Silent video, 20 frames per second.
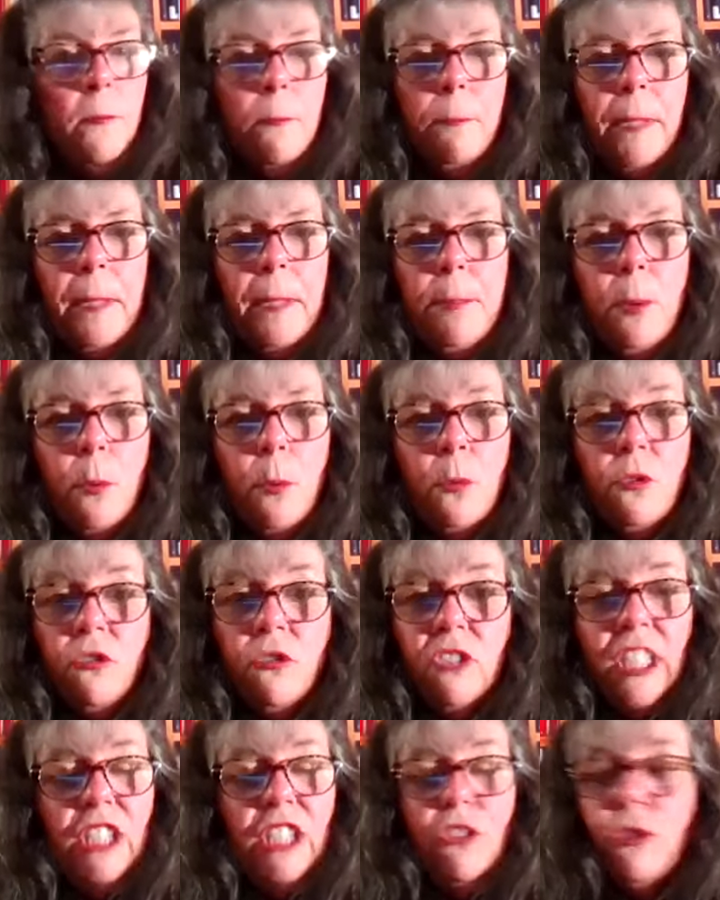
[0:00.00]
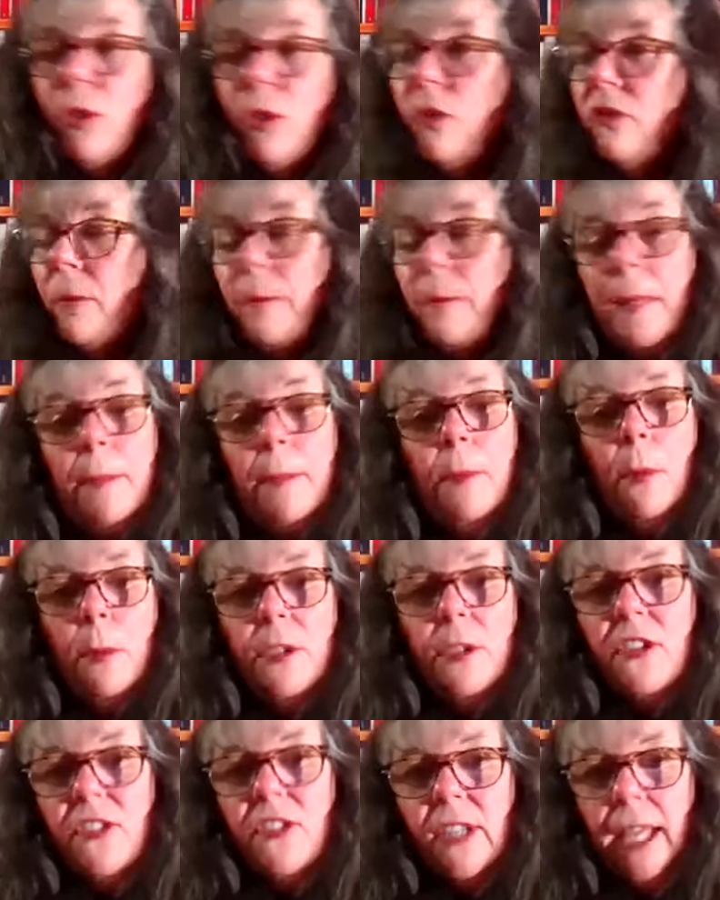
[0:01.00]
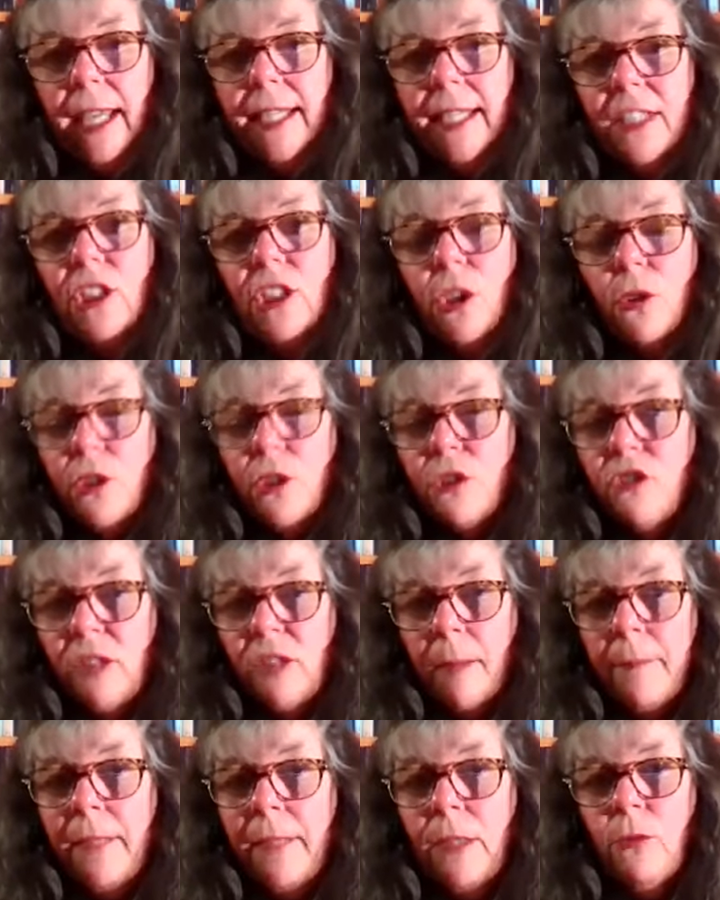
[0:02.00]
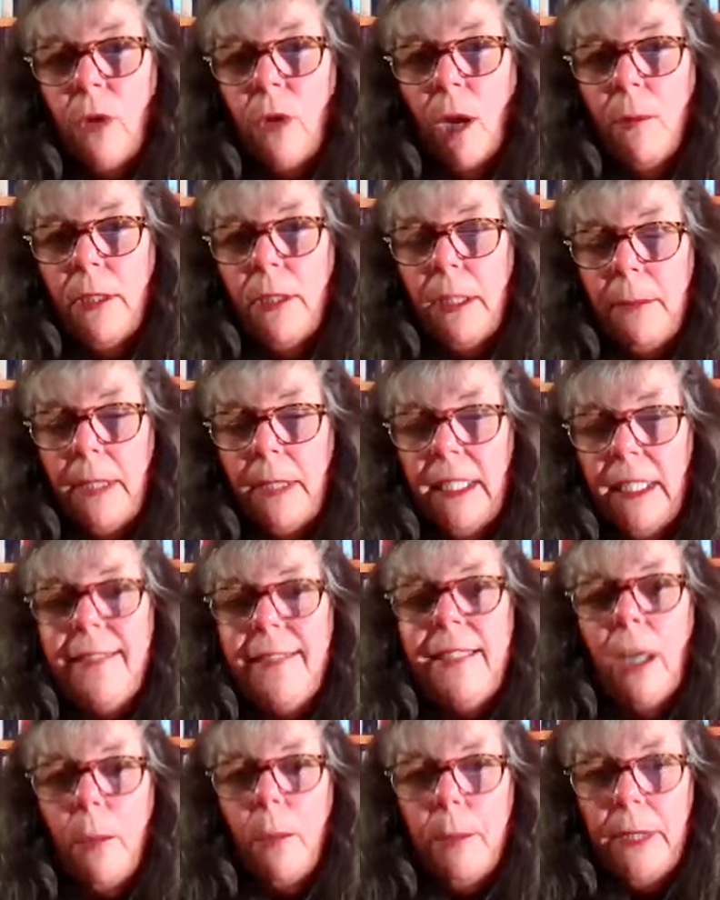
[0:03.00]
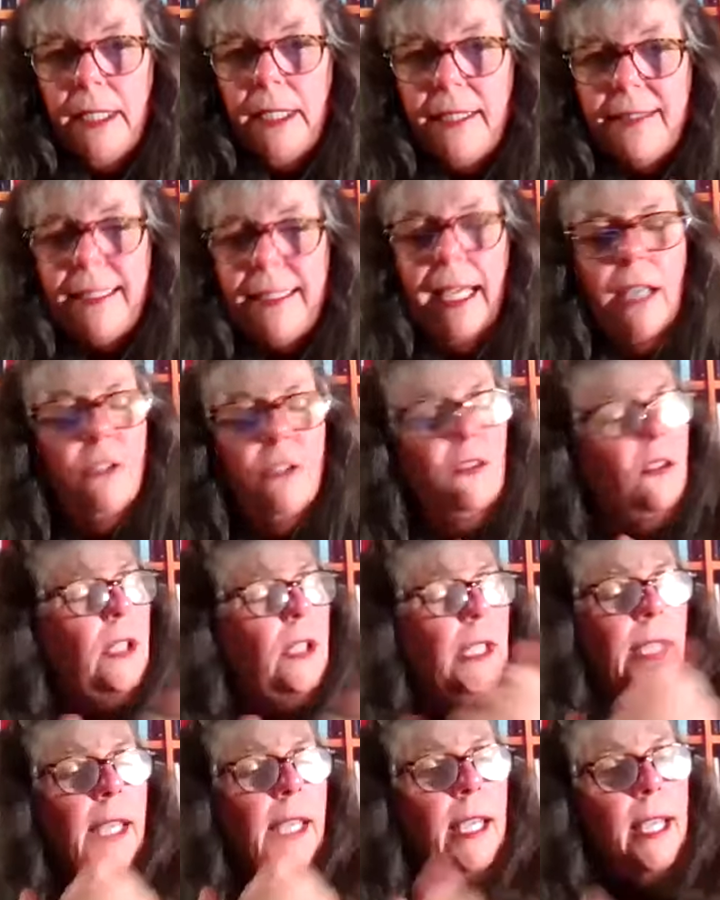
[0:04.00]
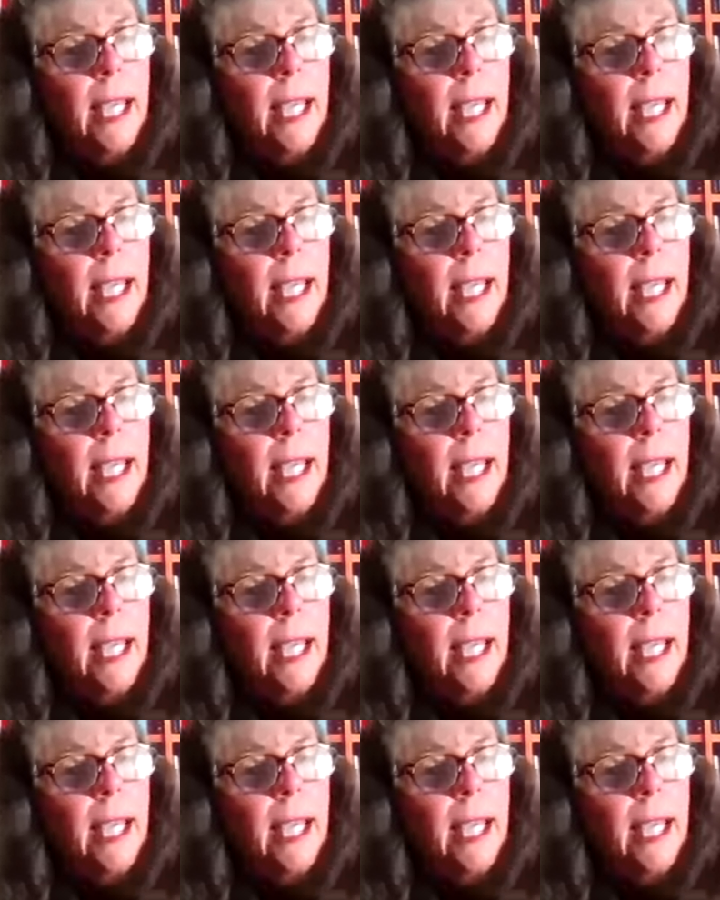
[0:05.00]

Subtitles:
teachers and people would say, you know, there's something wrong with him, he needs help, he needs counseling.